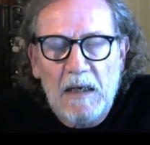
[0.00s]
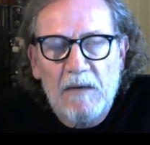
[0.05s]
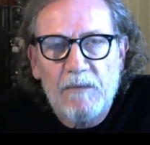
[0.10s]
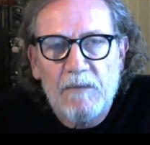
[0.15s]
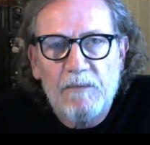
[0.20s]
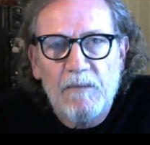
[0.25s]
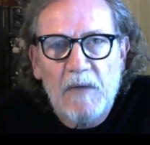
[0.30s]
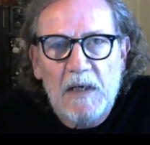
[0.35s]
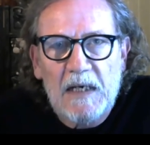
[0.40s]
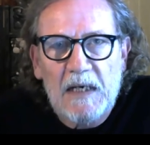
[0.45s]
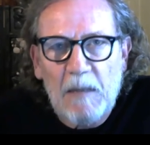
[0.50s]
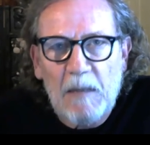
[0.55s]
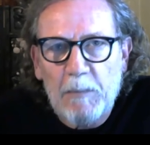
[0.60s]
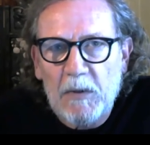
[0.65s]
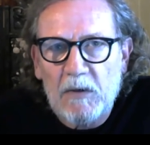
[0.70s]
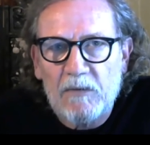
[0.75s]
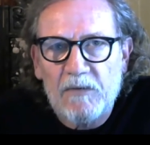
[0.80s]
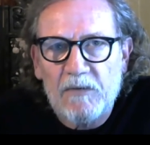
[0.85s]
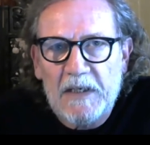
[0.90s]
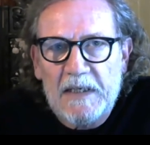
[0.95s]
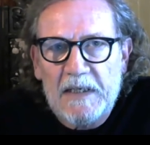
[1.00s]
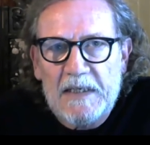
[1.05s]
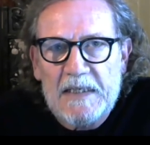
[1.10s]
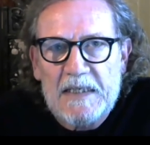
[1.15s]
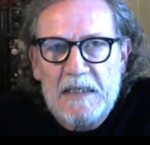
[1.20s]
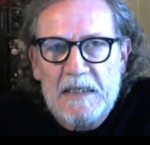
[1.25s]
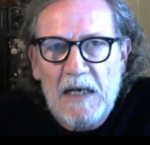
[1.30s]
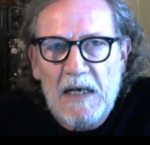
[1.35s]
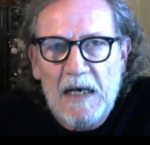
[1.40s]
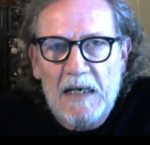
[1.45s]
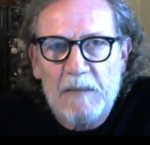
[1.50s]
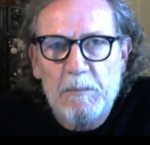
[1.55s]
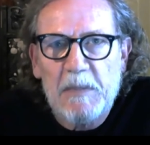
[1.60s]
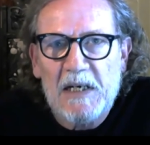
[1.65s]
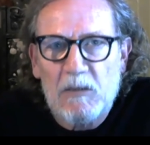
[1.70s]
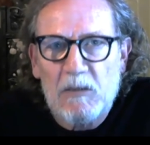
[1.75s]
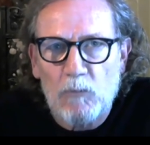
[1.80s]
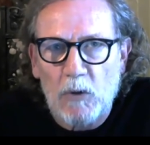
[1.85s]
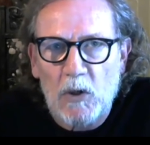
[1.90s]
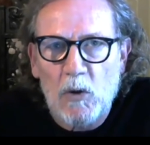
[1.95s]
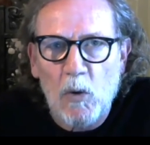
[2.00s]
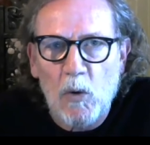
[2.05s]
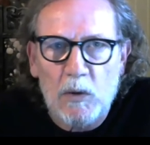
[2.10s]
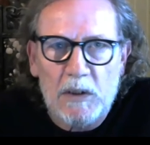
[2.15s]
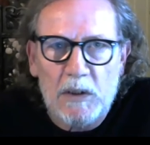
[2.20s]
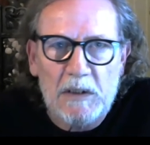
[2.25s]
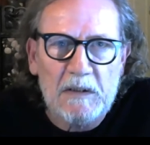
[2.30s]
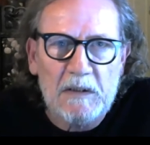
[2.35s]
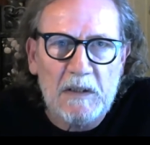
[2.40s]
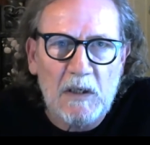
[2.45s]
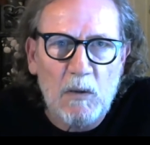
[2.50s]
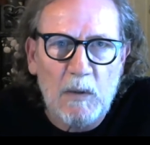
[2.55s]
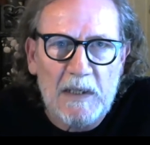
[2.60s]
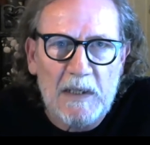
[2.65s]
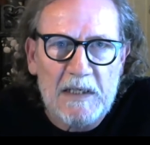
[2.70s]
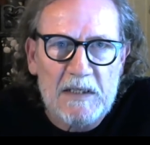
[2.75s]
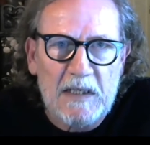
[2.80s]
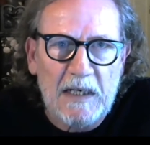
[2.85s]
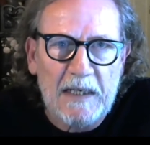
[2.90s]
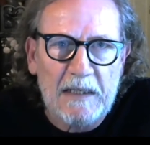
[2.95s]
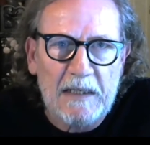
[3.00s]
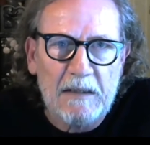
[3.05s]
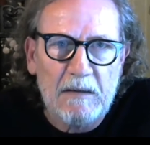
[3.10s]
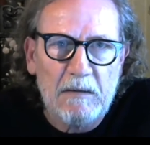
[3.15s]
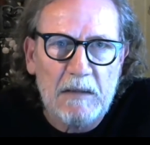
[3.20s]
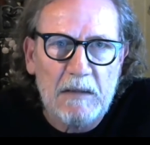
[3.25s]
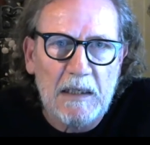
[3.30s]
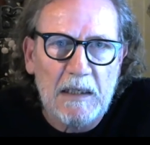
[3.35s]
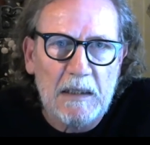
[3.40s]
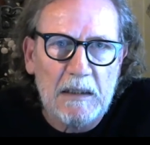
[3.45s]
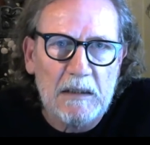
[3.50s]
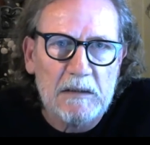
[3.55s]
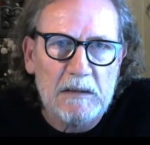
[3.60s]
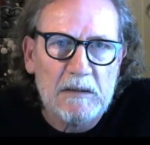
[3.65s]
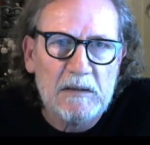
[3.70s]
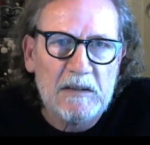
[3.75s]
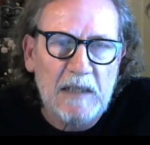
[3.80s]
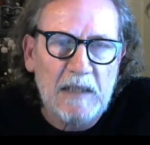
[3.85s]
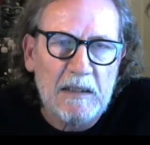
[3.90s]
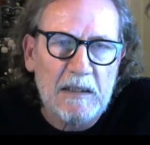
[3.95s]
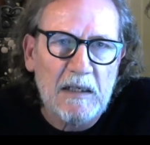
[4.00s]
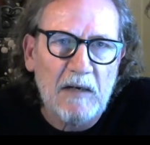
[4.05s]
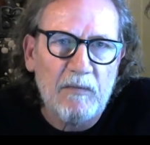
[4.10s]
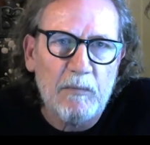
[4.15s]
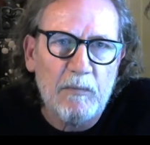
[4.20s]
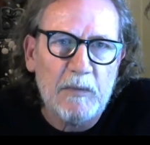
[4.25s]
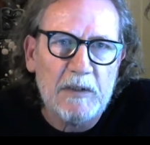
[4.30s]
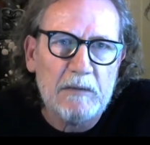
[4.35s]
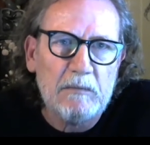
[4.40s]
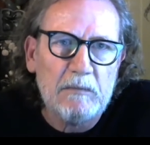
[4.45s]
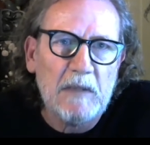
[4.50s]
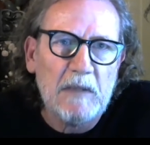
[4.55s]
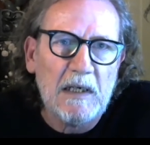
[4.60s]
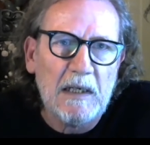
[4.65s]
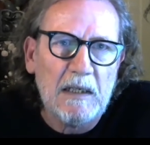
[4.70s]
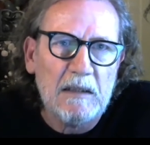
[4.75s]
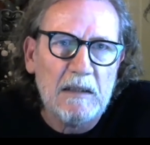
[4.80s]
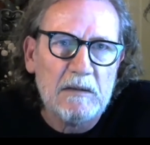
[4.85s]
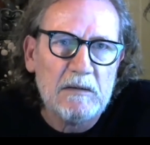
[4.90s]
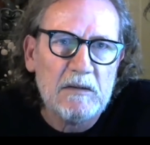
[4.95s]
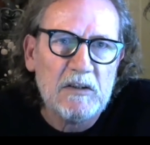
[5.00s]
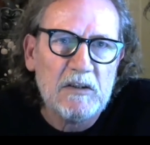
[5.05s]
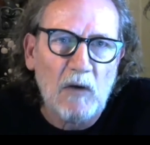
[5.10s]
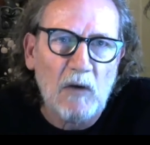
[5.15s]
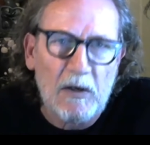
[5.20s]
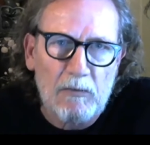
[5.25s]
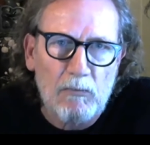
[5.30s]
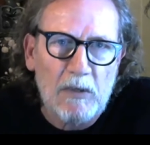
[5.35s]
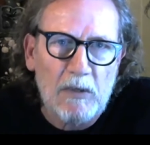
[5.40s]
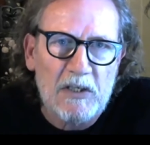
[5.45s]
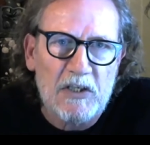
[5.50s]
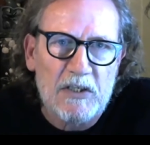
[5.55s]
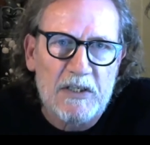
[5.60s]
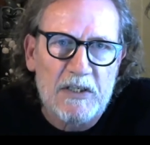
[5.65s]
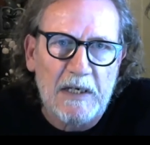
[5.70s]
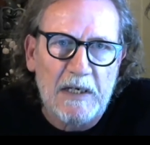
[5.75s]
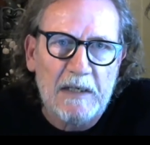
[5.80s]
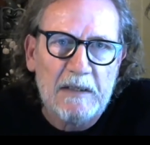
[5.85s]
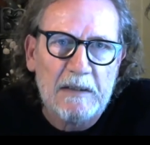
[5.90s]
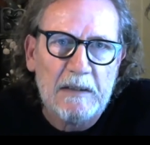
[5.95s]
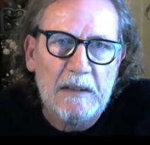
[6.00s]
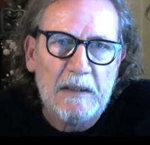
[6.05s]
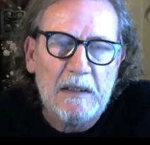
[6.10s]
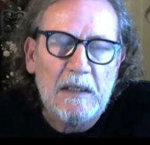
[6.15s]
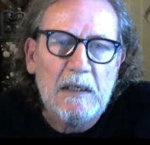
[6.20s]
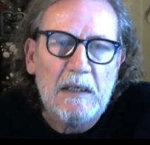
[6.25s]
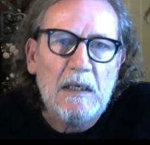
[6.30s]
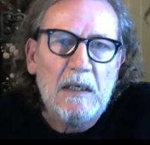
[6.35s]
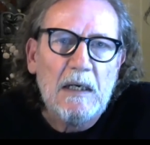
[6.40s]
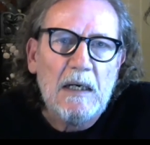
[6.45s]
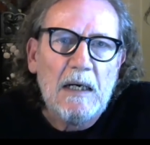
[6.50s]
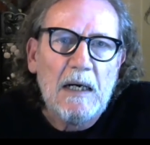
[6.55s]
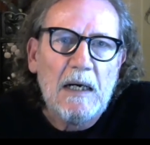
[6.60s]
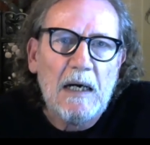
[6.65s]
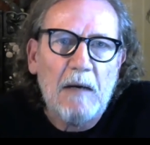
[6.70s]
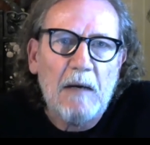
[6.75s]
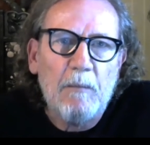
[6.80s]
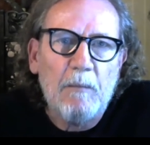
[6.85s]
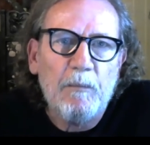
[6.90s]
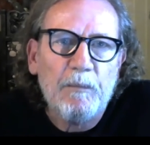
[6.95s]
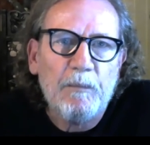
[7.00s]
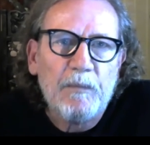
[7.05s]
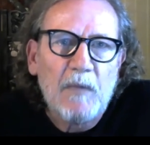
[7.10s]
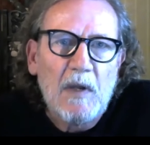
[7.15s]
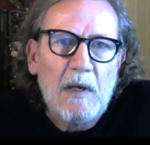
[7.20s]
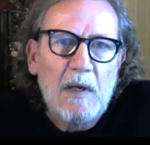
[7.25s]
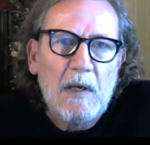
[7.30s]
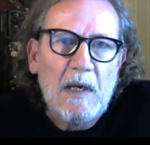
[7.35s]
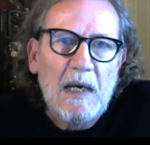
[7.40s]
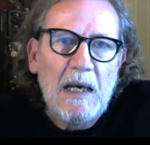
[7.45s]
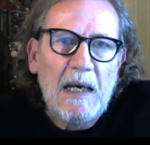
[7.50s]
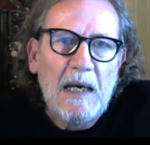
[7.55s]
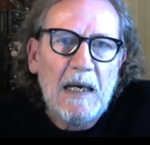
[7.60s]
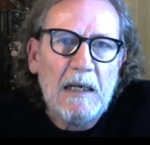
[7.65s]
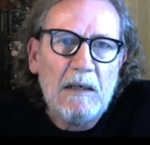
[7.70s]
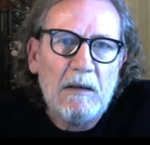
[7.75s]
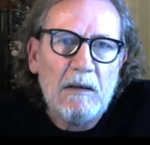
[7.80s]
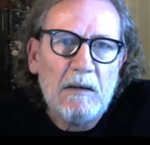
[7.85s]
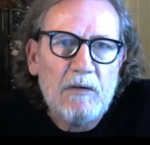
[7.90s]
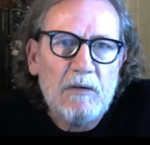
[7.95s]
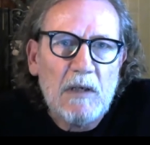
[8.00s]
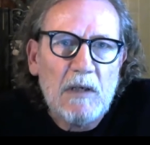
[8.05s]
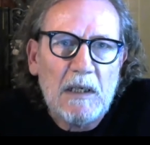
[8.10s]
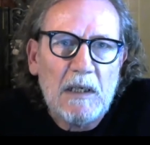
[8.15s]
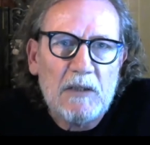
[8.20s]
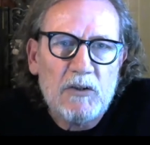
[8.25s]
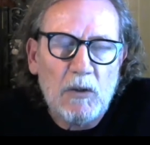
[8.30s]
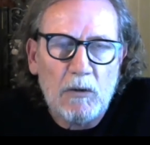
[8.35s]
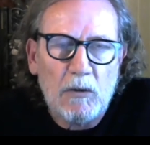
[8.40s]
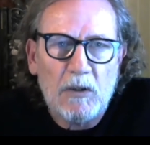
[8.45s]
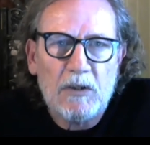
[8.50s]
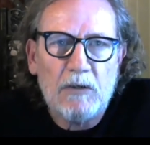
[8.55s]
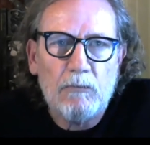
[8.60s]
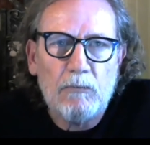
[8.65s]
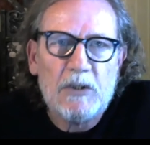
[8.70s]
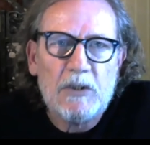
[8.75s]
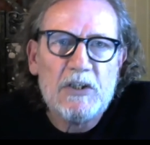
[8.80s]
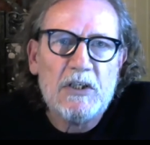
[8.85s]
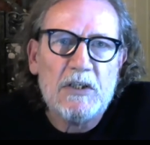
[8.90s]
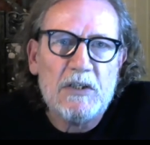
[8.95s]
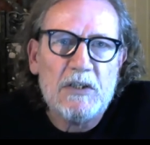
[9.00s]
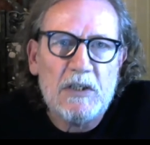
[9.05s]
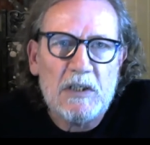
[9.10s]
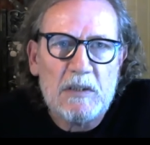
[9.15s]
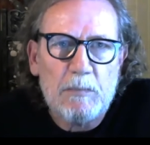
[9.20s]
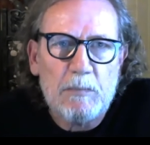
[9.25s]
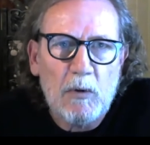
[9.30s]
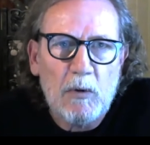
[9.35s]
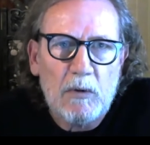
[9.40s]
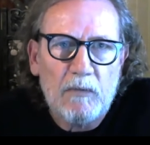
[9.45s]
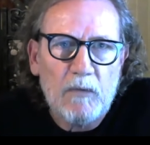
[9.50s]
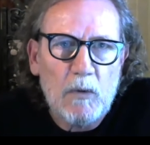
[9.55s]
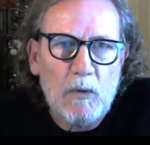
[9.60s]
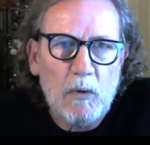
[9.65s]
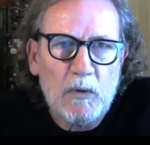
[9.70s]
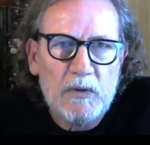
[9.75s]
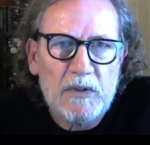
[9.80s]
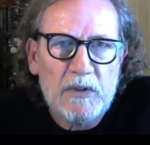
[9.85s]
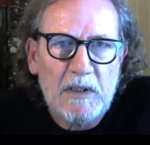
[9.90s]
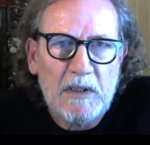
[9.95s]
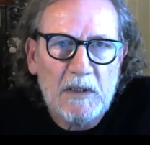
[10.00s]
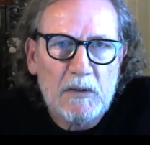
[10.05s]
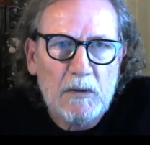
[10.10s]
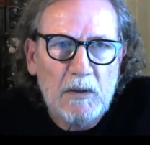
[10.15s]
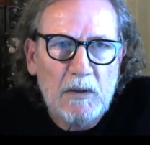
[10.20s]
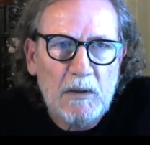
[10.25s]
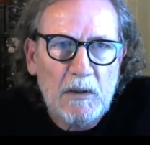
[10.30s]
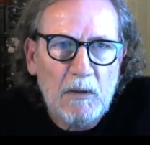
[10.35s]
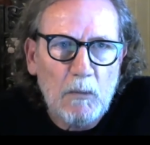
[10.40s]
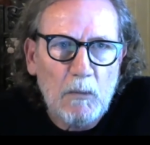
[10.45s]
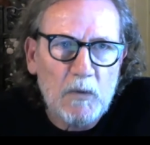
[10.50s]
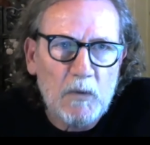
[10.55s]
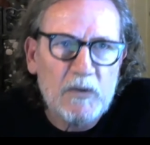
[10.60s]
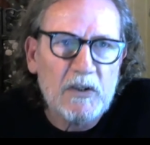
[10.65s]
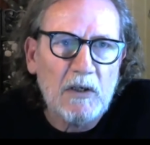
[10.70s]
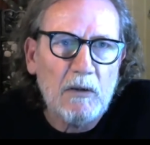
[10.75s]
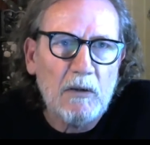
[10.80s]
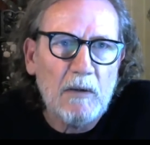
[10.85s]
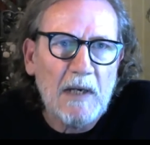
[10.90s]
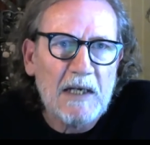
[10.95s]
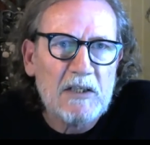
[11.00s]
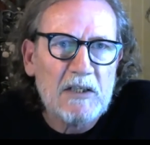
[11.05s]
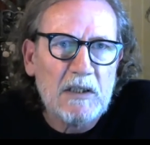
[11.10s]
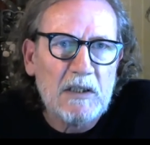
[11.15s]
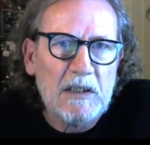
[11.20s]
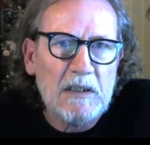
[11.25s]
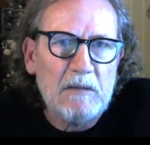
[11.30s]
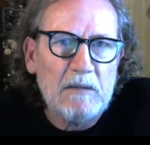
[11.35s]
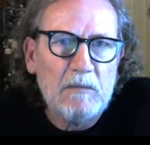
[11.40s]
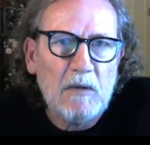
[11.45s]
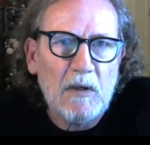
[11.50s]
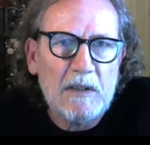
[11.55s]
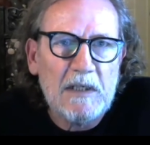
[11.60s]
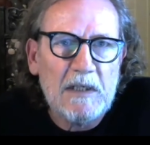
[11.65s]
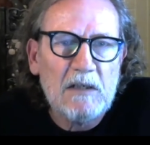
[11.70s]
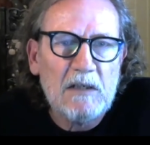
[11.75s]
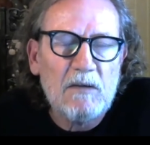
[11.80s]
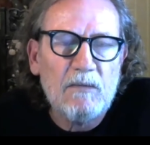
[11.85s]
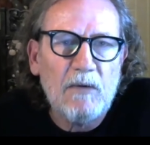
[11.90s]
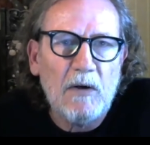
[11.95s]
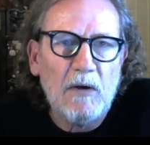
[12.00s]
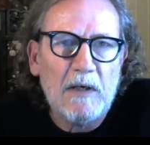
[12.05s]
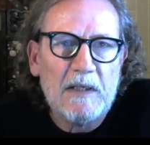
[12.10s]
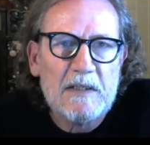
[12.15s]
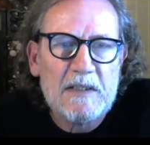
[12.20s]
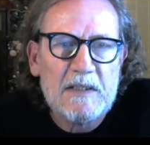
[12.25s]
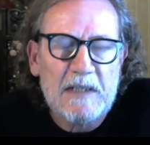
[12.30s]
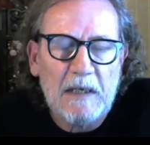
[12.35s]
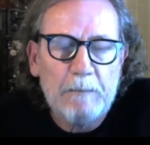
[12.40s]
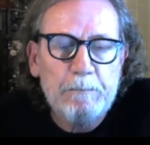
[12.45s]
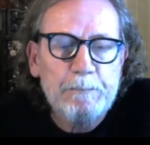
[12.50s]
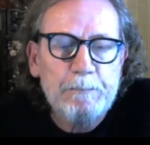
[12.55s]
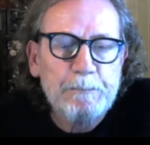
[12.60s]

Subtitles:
a couple of these had been recorded in the Queensland state government site register. And Jonathan Richards in his book, of course, had also actually identified some.